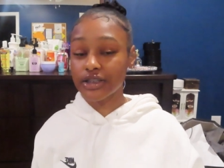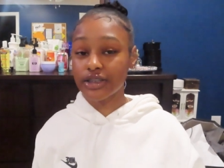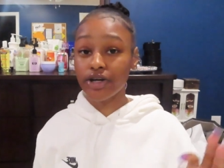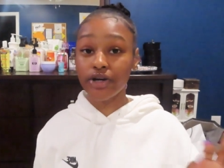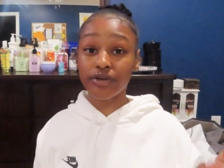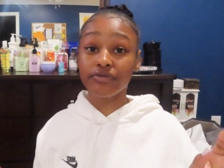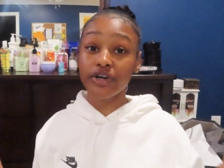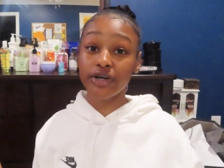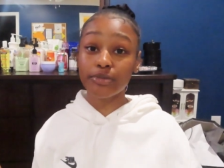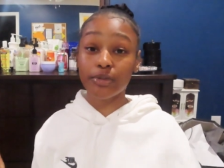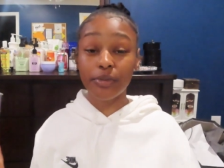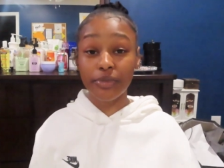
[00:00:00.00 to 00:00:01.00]
Sorry if y'all hear
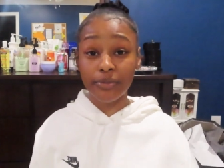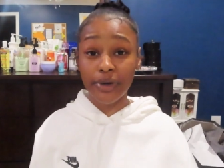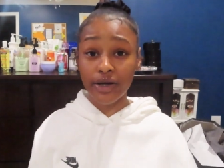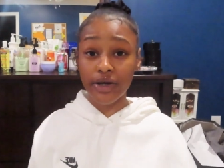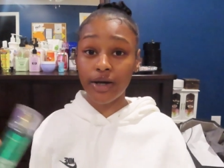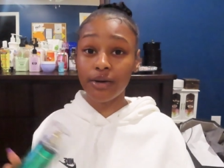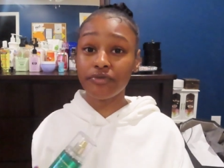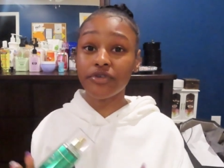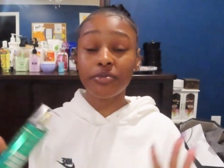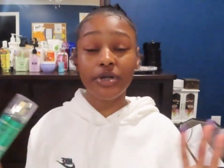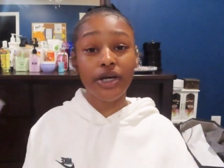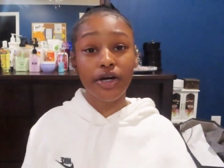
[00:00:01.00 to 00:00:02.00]
my mom in the background. I'm
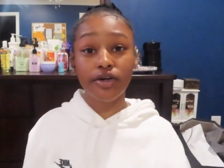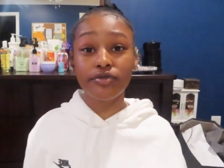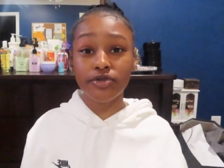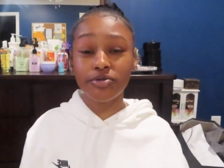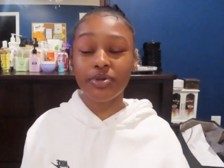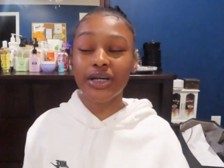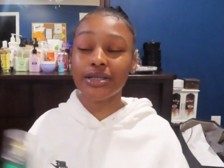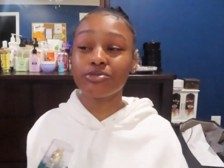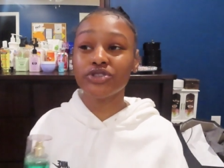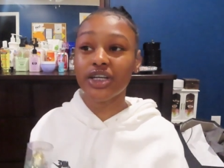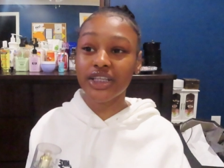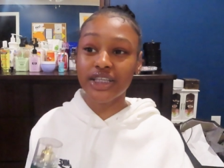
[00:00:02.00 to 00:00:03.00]
filming it in her room because I'm
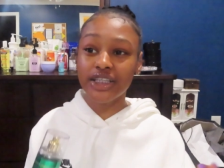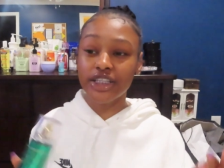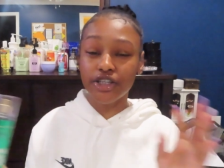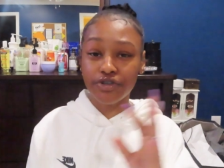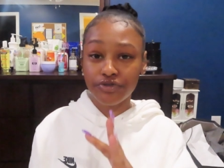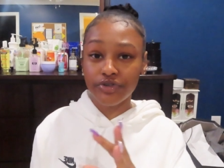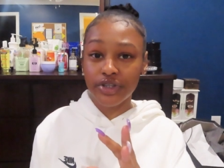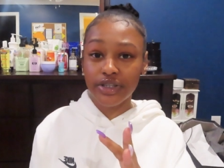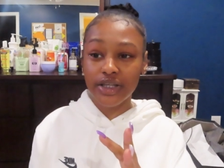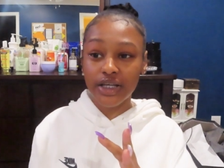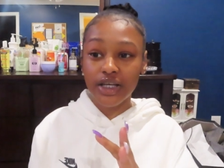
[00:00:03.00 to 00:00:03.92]
trying to get different